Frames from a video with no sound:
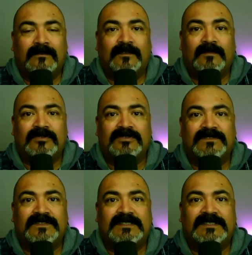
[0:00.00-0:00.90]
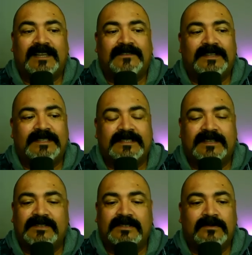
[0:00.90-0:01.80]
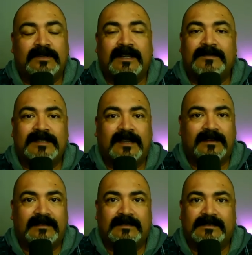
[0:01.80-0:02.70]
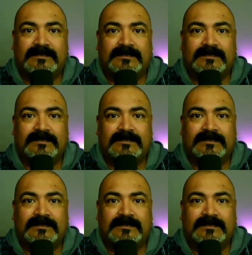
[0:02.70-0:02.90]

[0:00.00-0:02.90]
for most of his life, and he said, you know what, I'm tired of this.